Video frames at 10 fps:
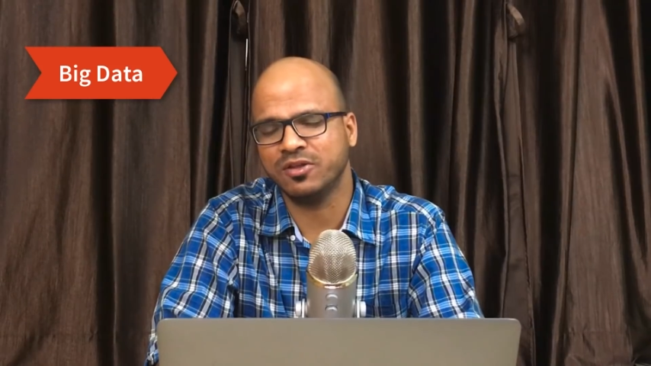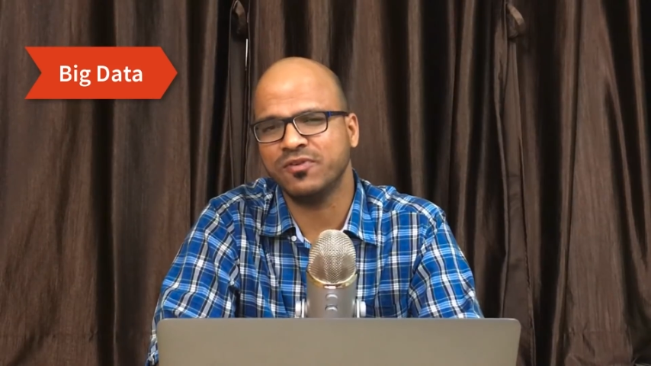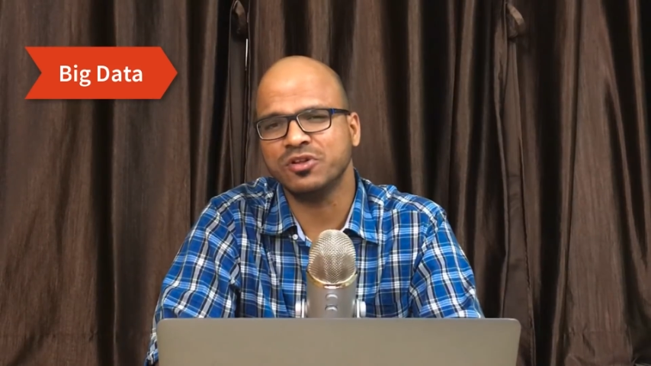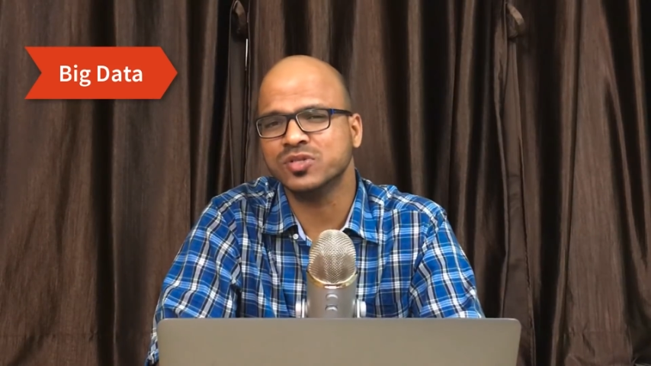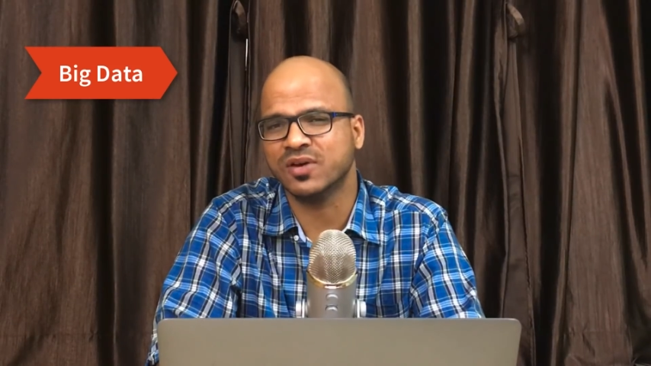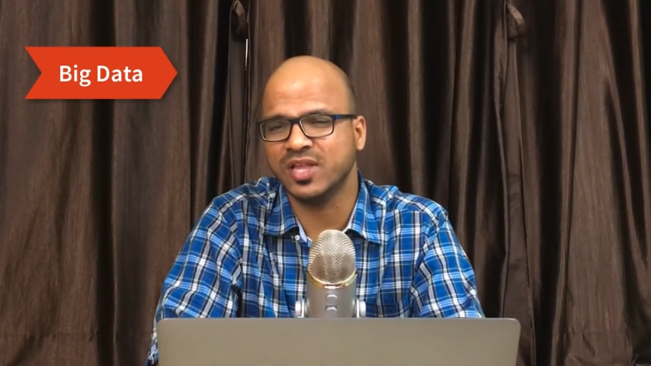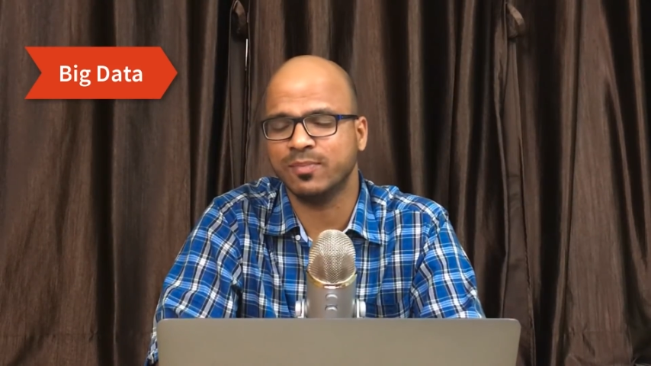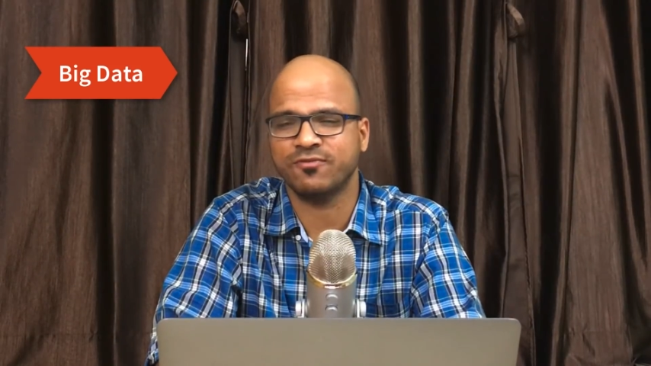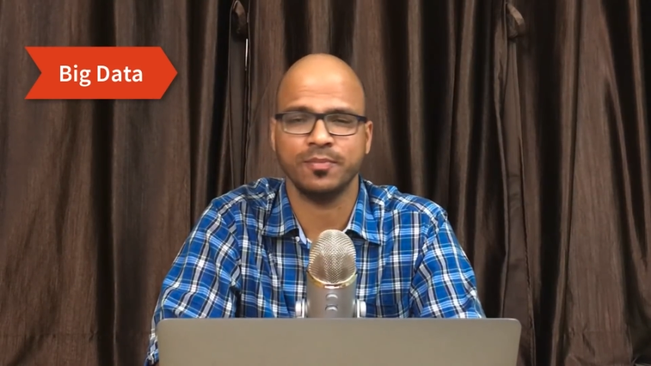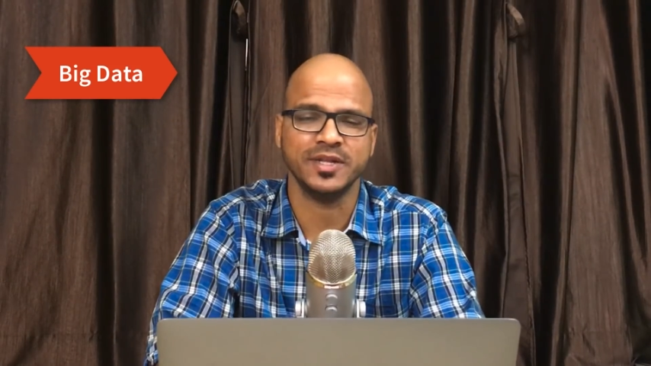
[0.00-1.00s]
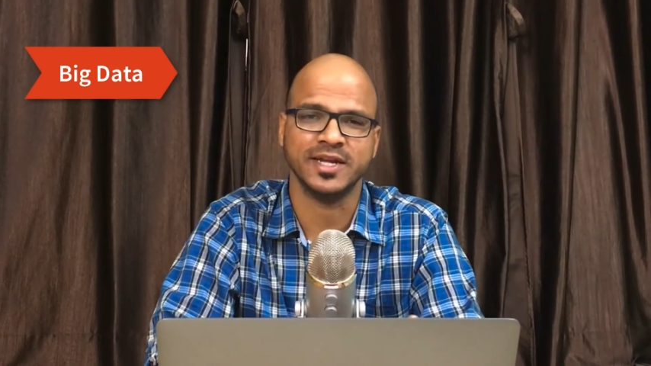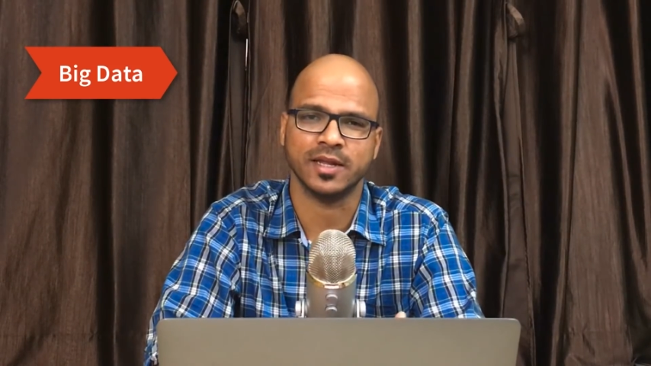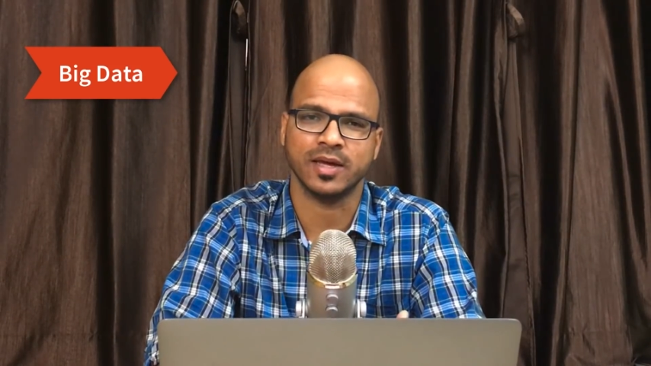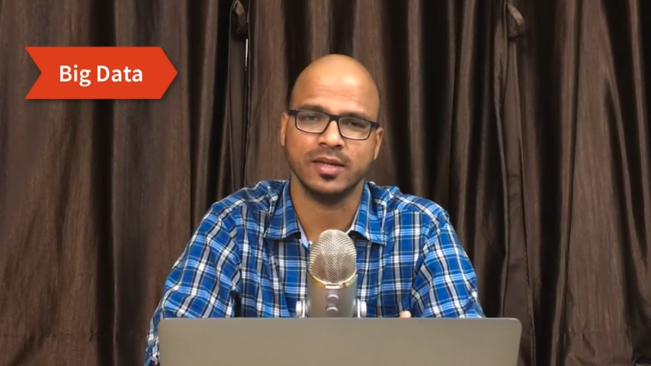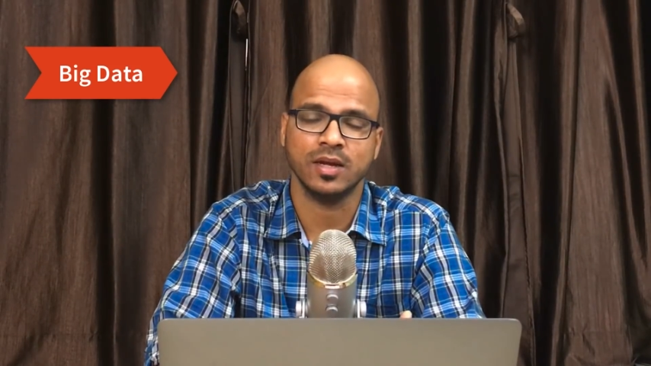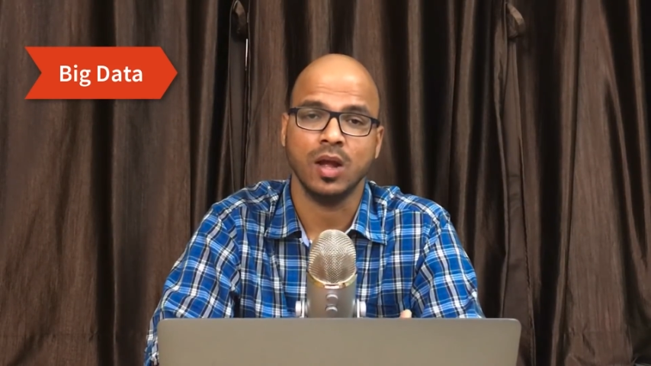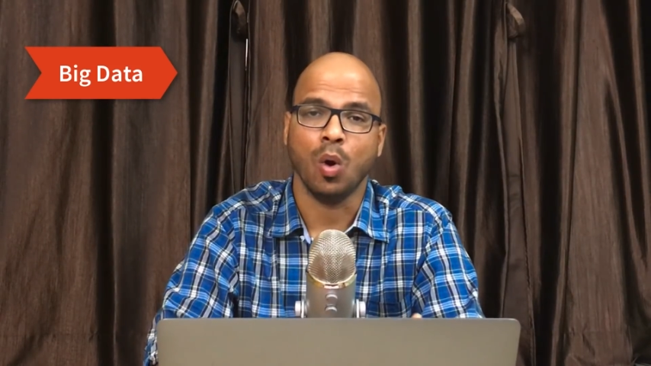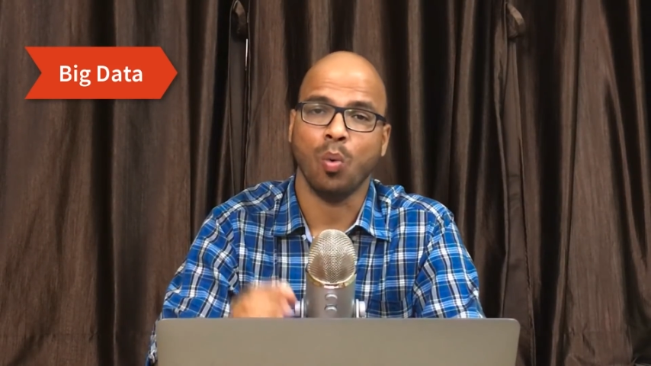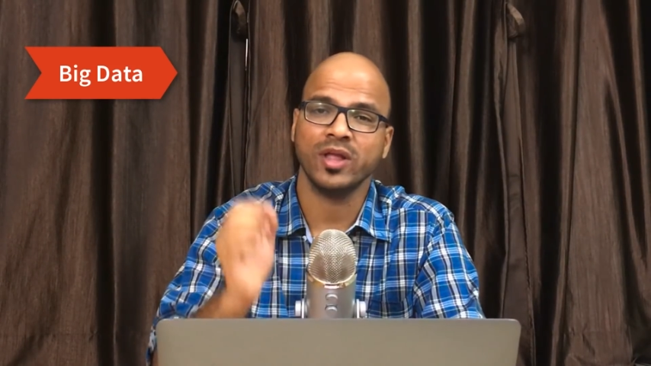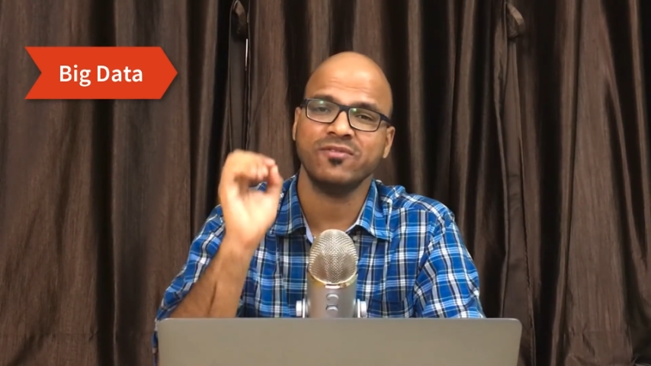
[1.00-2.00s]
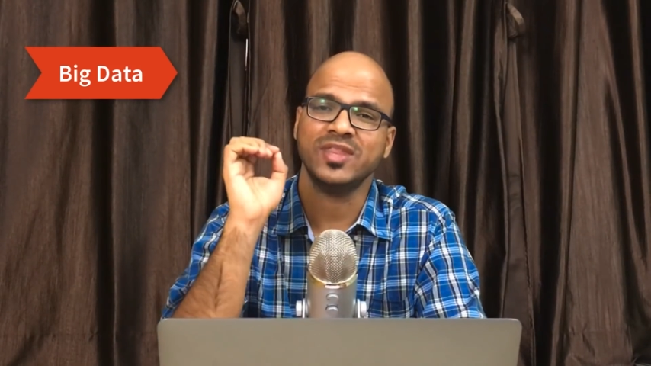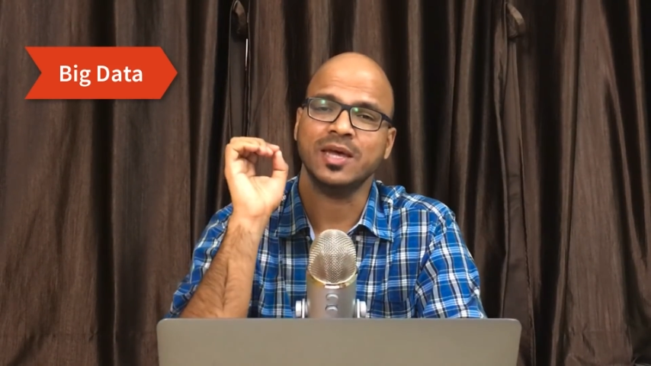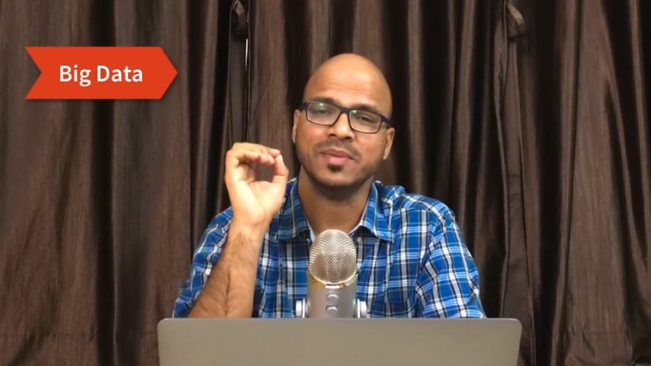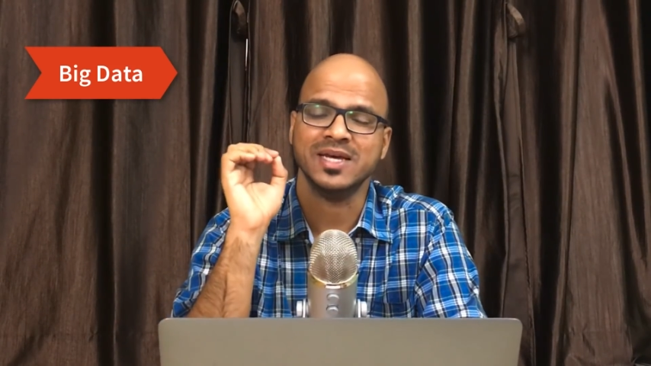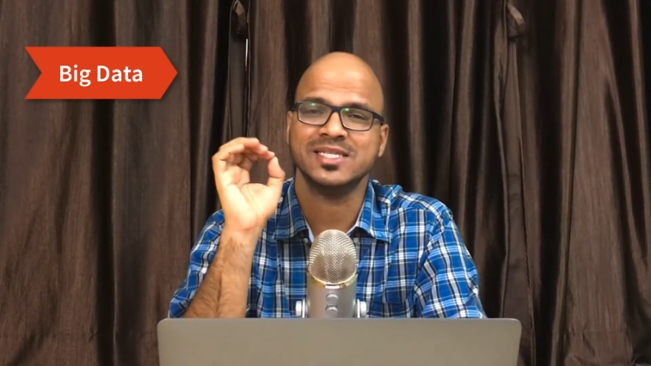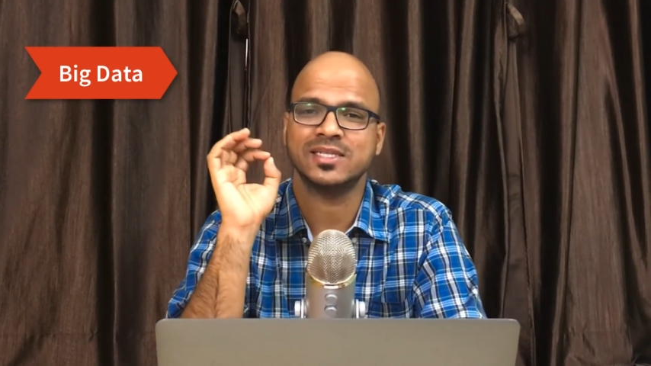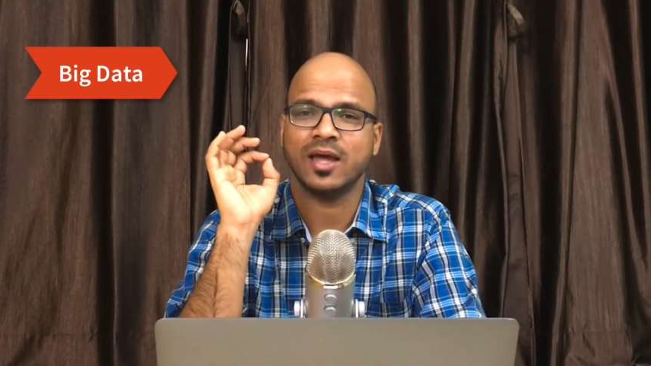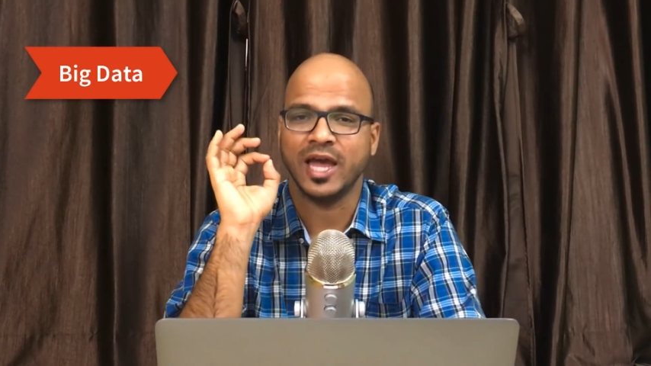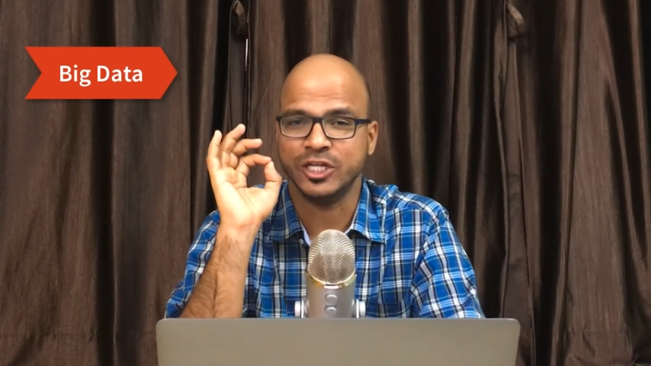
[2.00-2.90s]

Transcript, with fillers: there are different tools available for big data, right? One of them is